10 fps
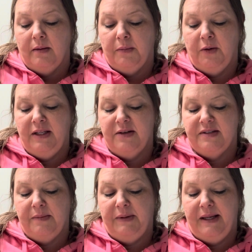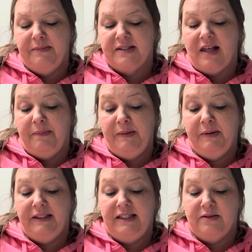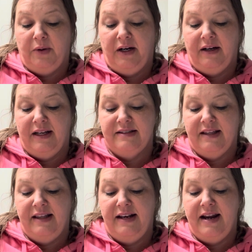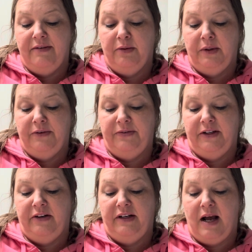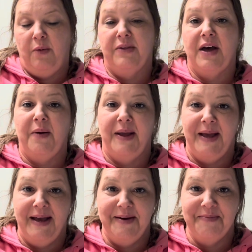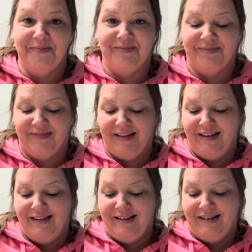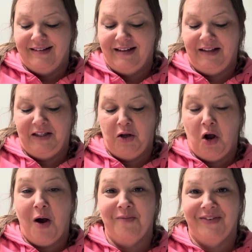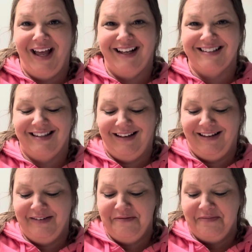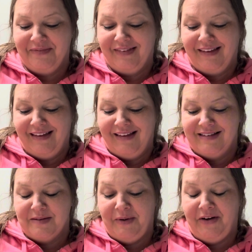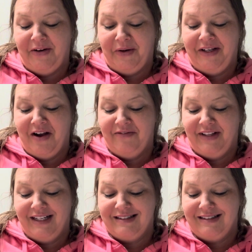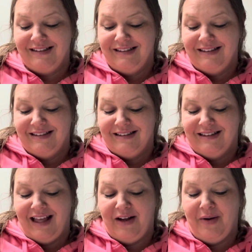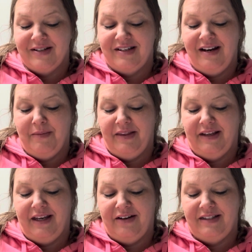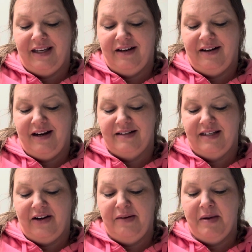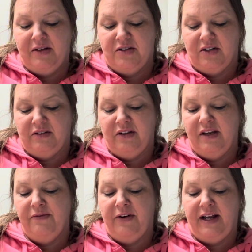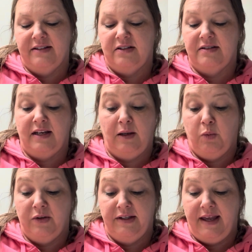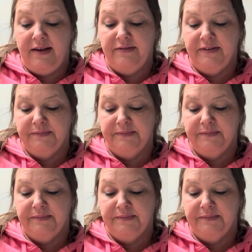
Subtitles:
Bugliosi blamed sloppy police work and said they never would have figured it out without him. He's got a little complex, superiority complex. I questioned him on the caretaker and Terry Melcher, looking for answers that he wouldn't give.